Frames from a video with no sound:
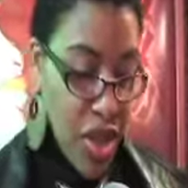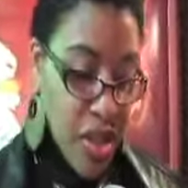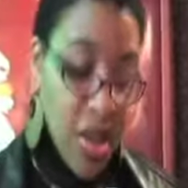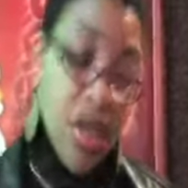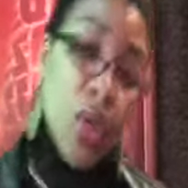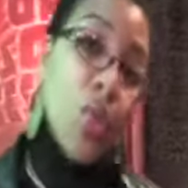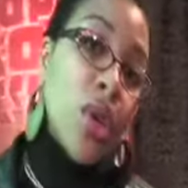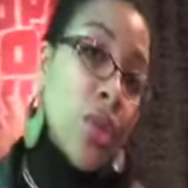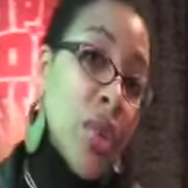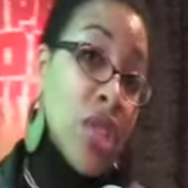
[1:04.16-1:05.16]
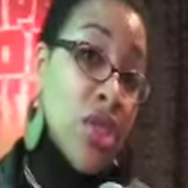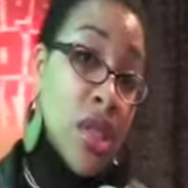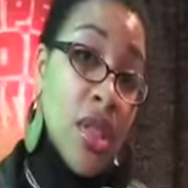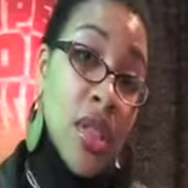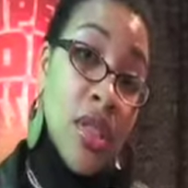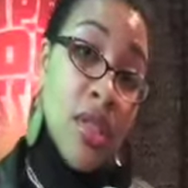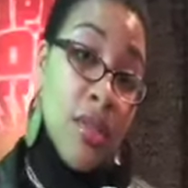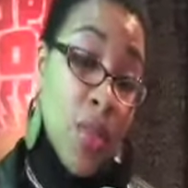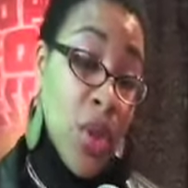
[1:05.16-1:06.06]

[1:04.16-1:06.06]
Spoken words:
us. He's an award-winning journalist,